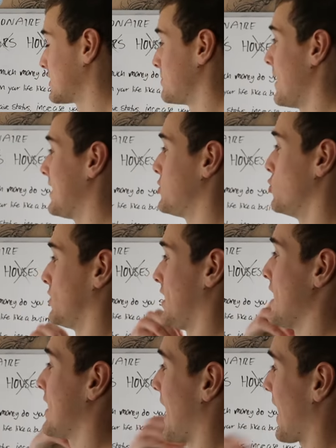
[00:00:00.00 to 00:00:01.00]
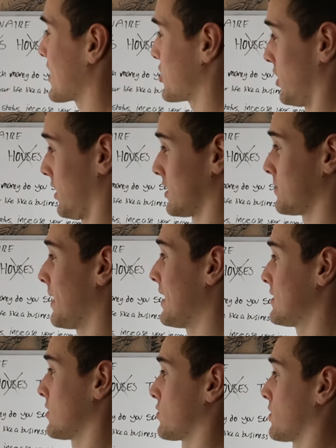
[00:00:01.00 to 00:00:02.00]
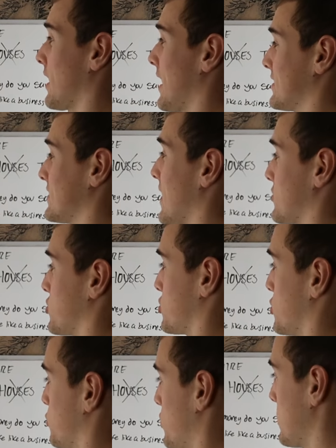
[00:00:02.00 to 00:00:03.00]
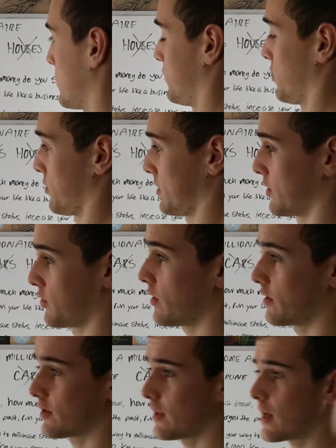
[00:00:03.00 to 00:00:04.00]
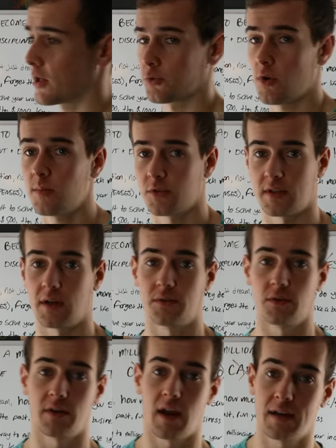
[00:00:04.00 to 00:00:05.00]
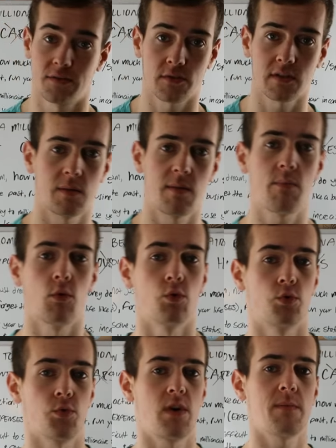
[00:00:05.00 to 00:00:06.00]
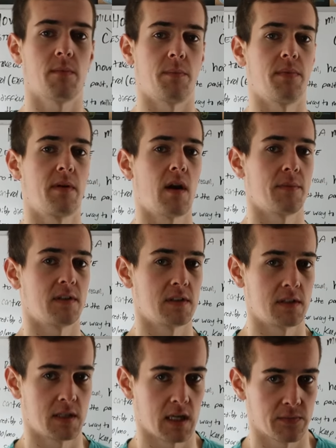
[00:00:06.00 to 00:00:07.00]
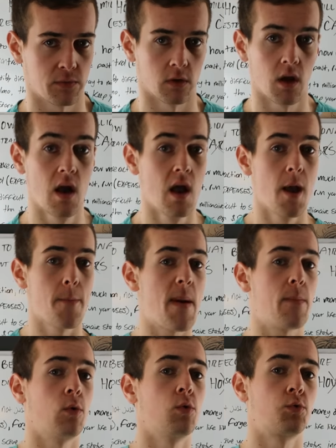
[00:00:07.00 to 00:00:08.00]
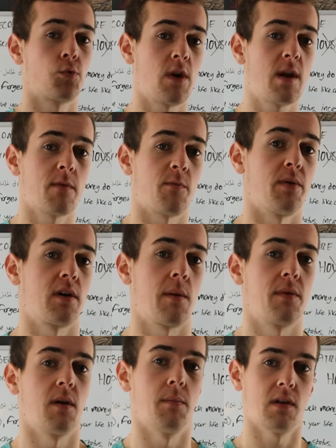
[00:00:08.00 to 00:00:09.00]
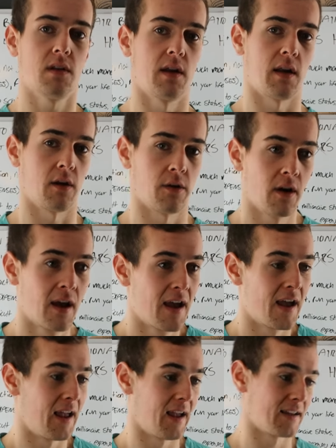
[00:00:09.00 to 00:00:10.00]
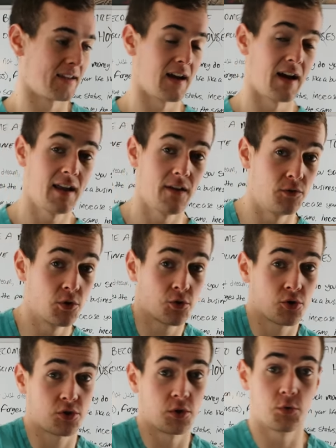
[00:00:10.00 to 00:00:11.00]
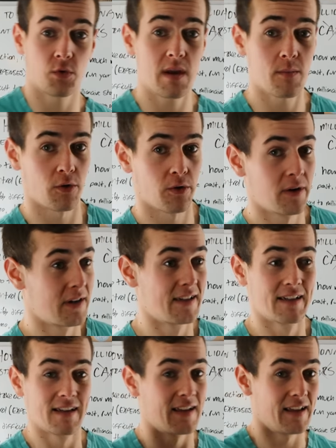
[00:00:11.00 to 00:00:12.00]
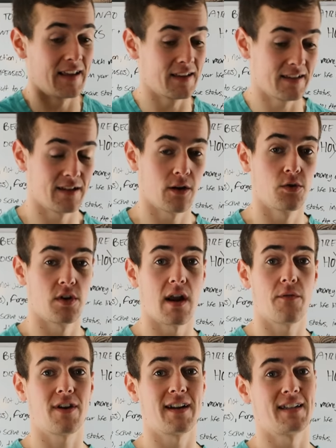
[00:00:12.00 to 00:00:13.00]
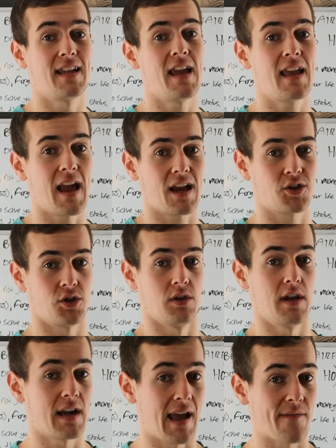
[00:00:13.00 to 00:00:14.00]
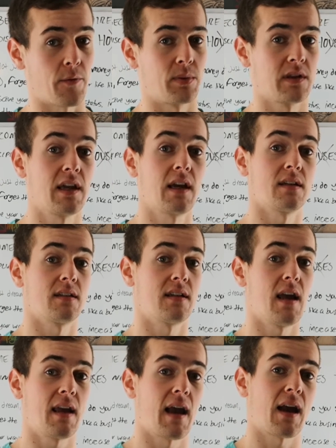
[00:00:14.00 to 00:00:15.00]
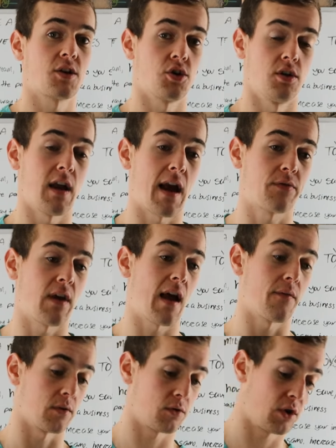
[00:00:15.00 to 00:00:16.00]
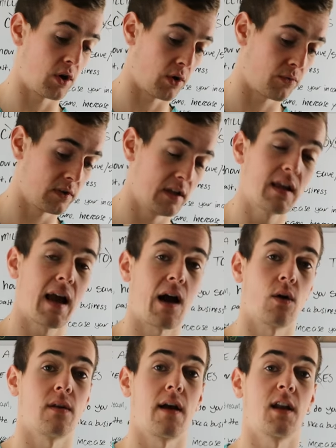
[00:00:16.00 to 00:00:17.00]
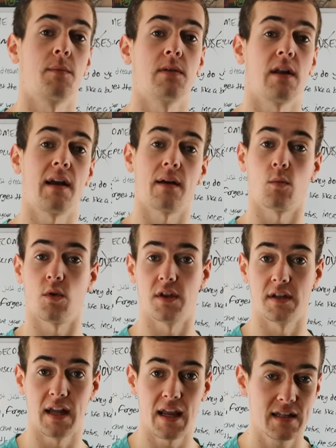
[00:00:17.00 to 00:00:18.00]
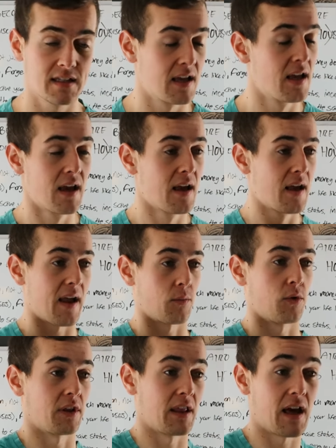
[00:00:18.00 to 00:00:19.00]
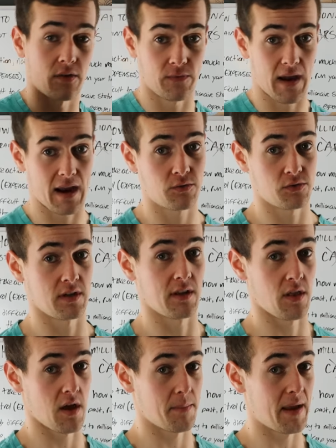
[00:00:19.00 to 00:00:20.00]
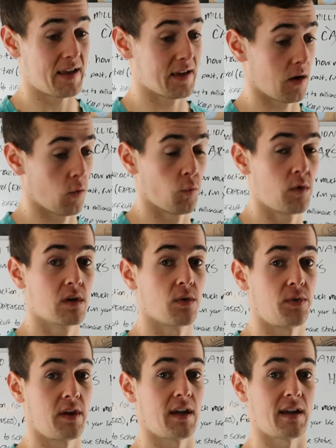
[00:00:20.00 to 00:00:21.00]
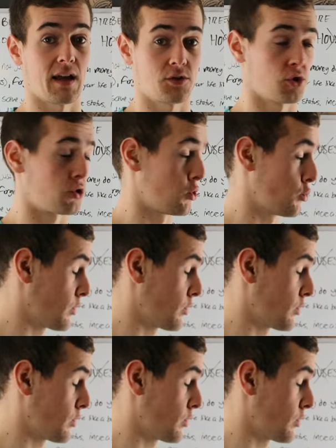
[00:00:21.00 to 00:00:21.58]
This makes you take action. This makes it so that it's not just a dream of yours. Because tr- there's a lot of dreamers out there, guys. lot of people who dream of becoming successful, people who dream of becoming a millionaire. And uh, if you're just a dreamer, you know, you're never going to take action. You got to have a plan to take action. You have to have a carefully outlined plan with a date and with a lot of factors in there that make it a real thing and not just a